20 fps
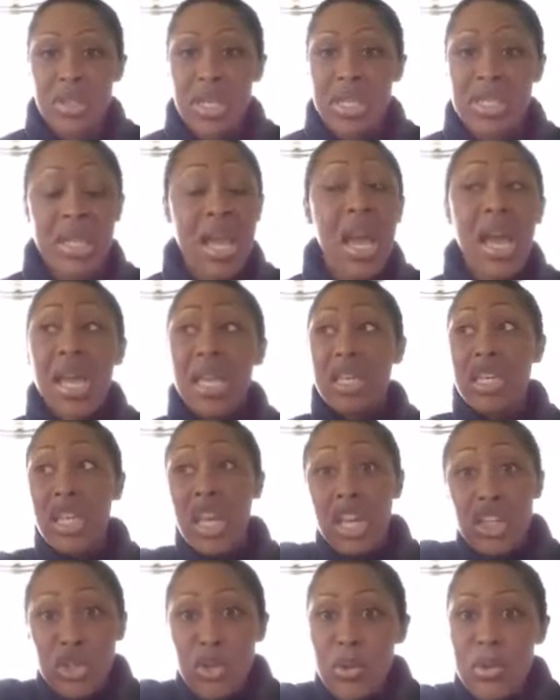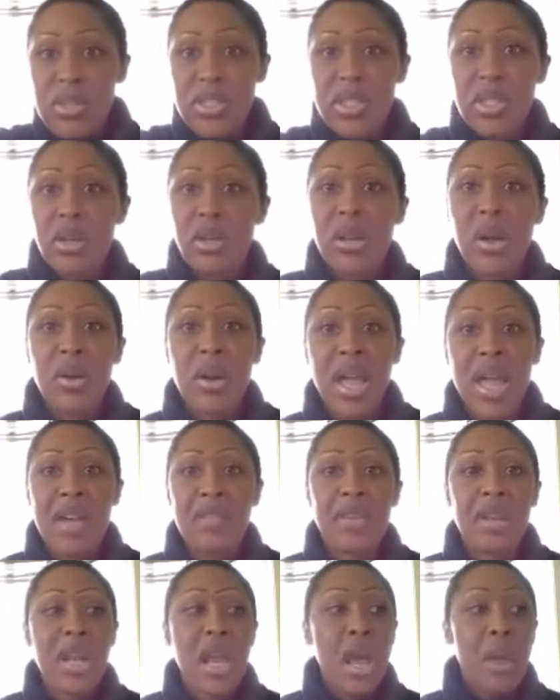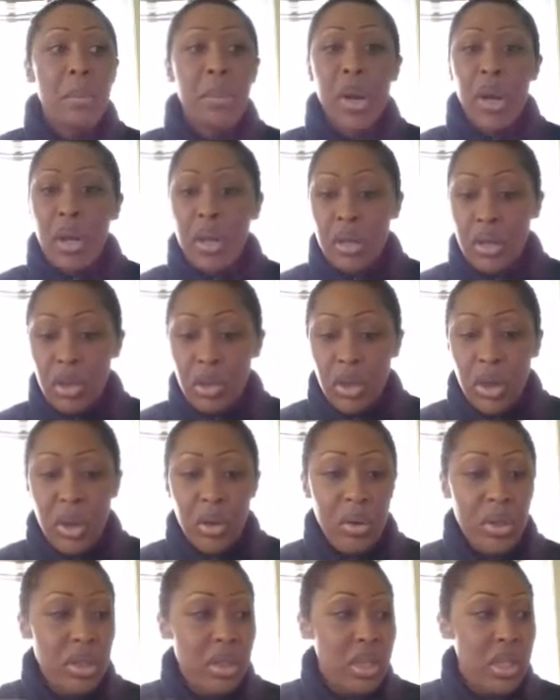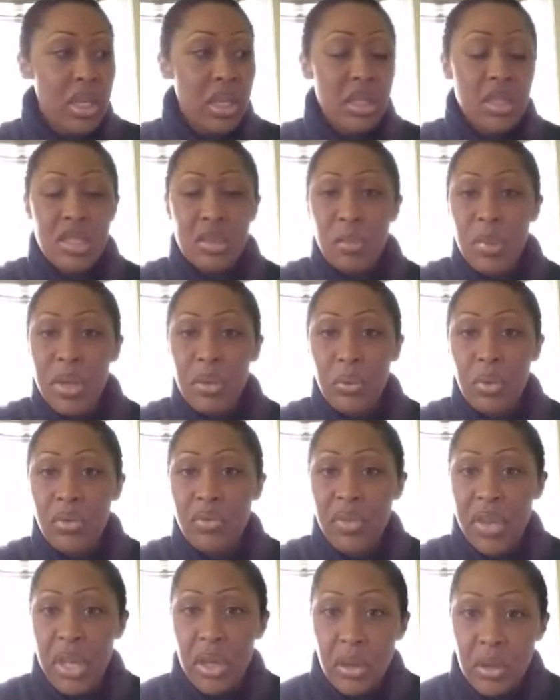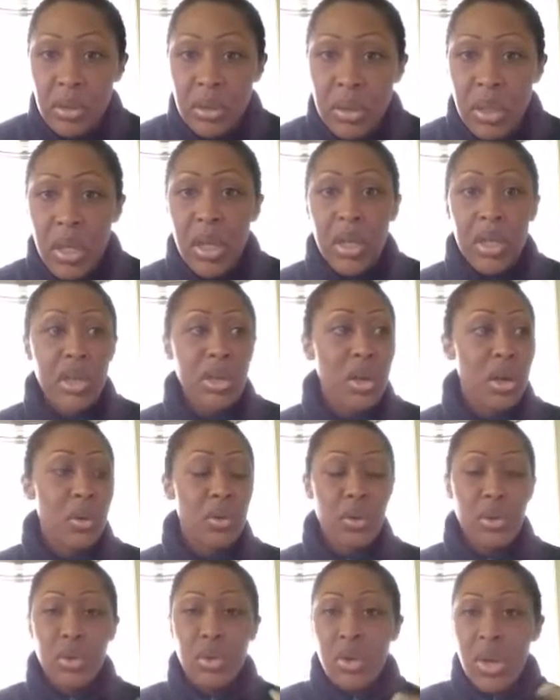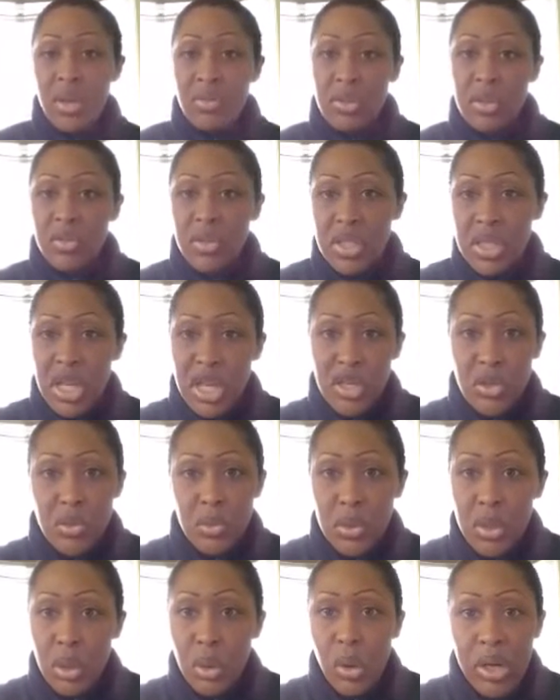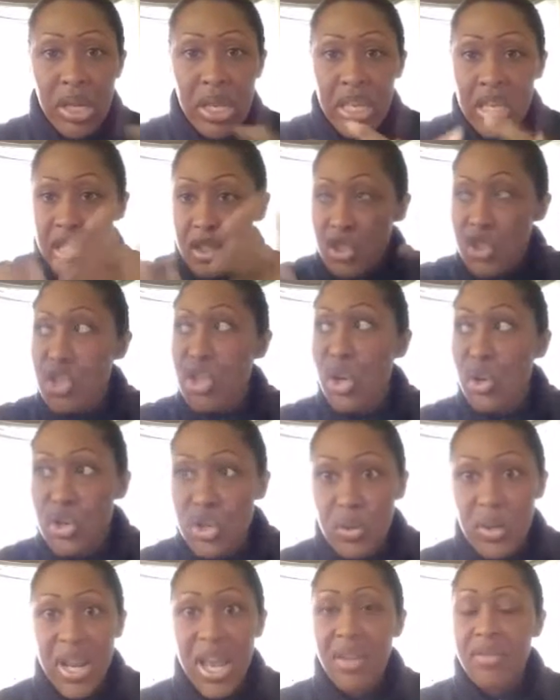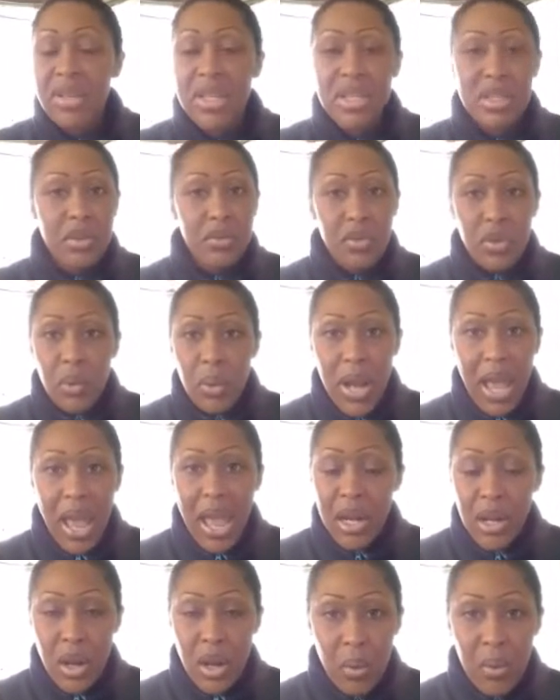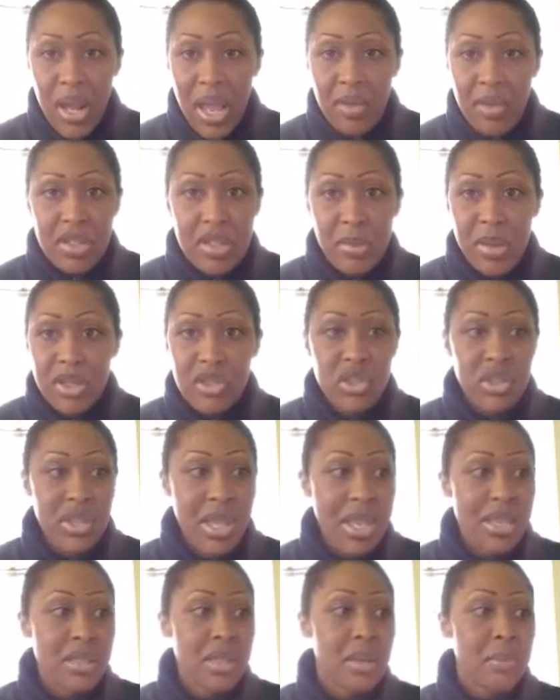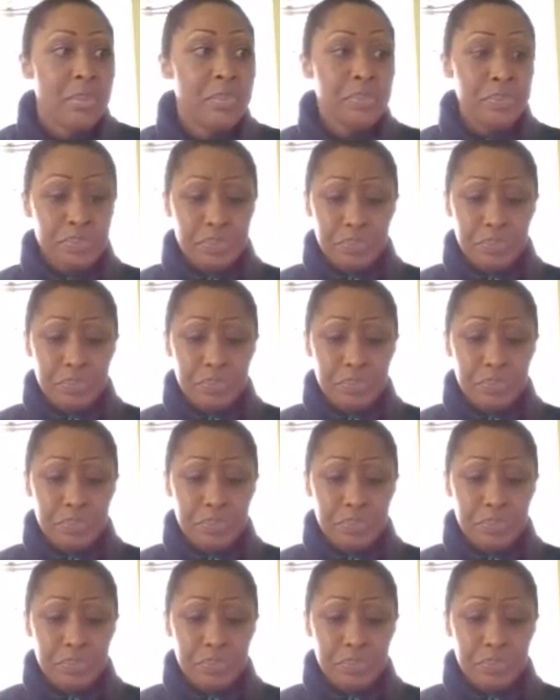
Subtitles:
things. Yes, you could still go to heaven, but it's been revealed, you have those visitations with the Lord, and he shows you what heaven is. If you want to know what heaven's about, just ask him.